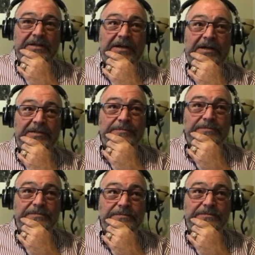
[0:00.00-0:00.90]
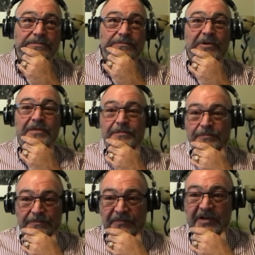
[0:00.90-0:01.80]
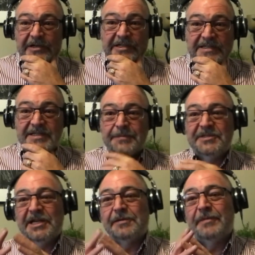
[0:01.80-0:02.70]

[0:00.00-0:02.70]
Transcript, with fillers: um, with various subject